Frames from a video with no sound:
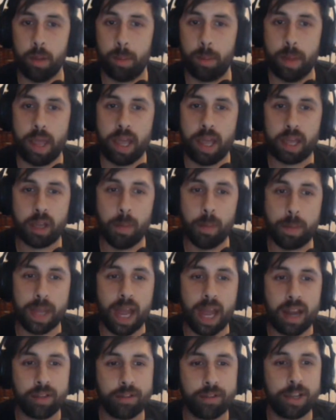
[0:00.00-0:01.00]
it could be
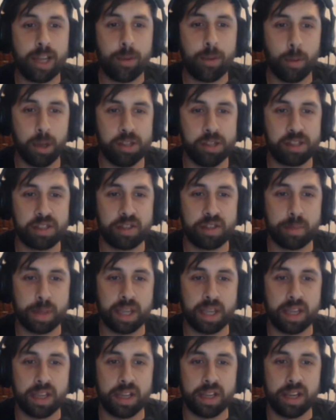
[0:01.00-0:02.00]
anything it wants to
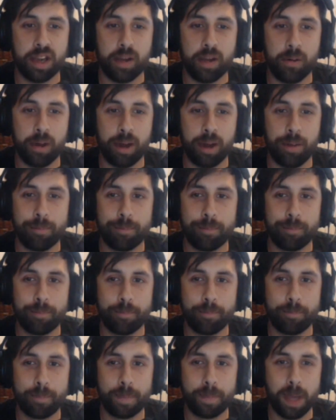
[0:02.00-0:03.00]
be.
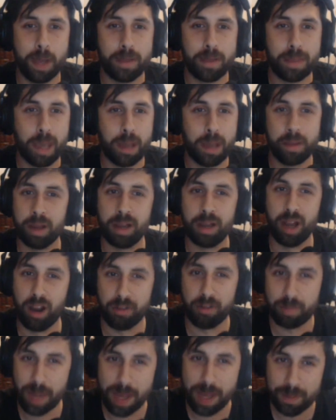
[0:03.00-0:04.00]
A lot
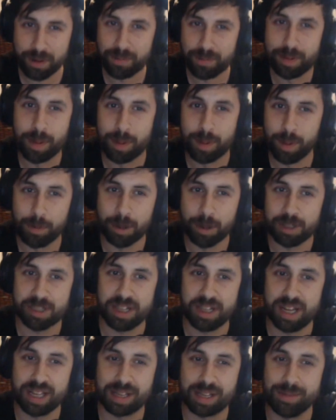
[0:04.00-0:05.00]
of people have probably watched
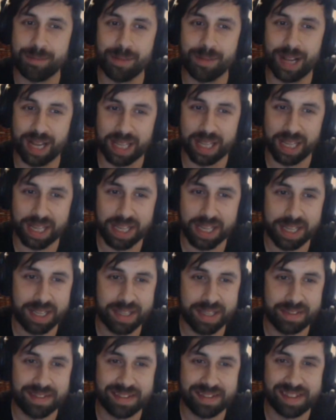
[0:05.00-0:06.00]
Silicon Valley,
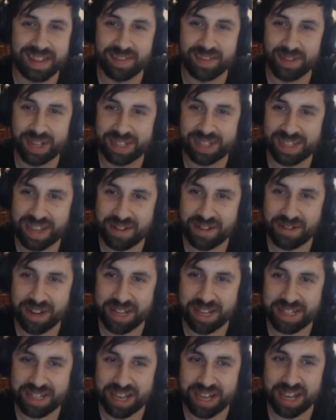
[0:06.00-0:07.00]
the TV
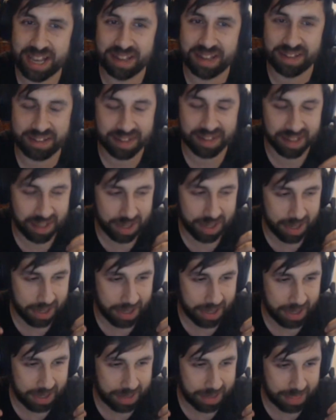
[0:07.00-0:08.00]
series, and
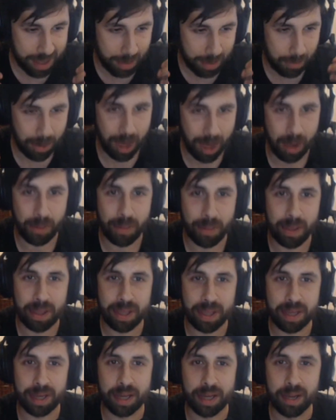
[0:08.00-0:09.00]
they'll know
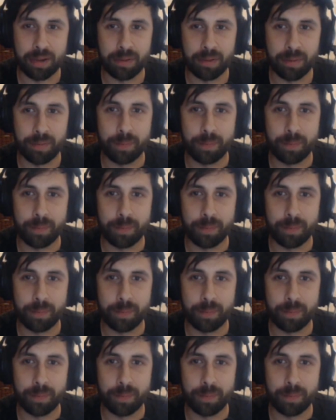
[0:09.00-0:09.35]
that